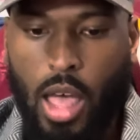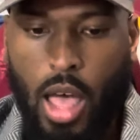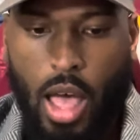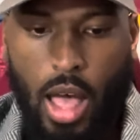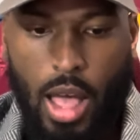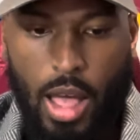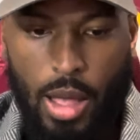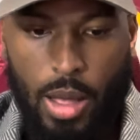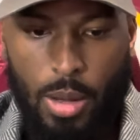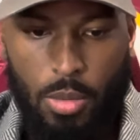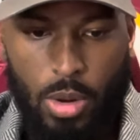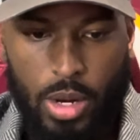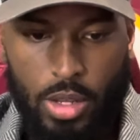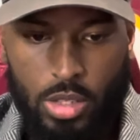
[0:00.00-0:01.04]

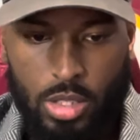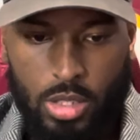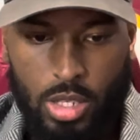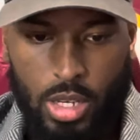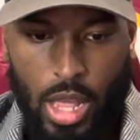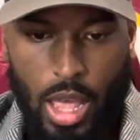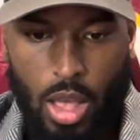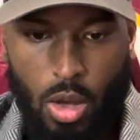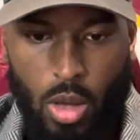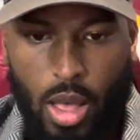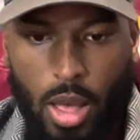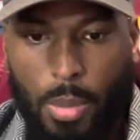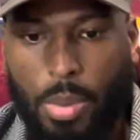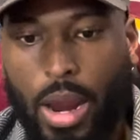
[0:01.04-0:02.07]
What else stood
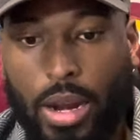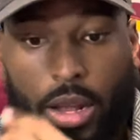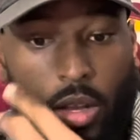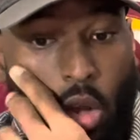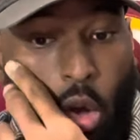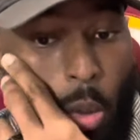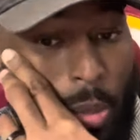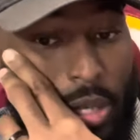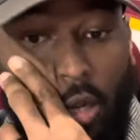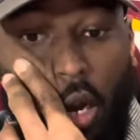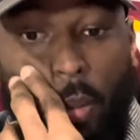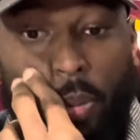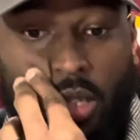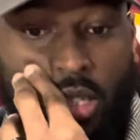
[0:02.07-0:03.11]
out? Brandon Coleman did
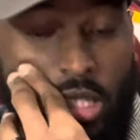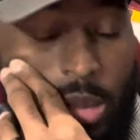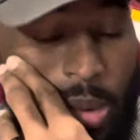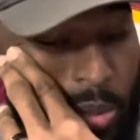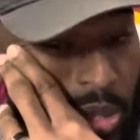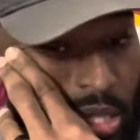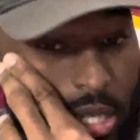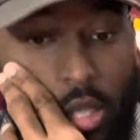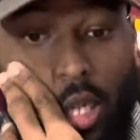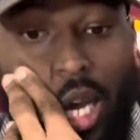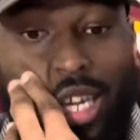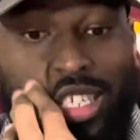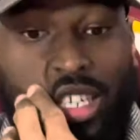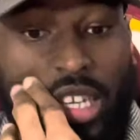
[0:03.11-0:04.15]
not participate with the
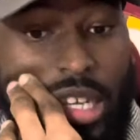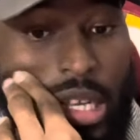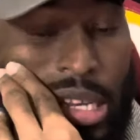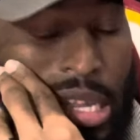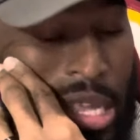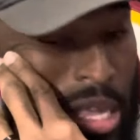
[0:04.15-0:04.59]
concussion.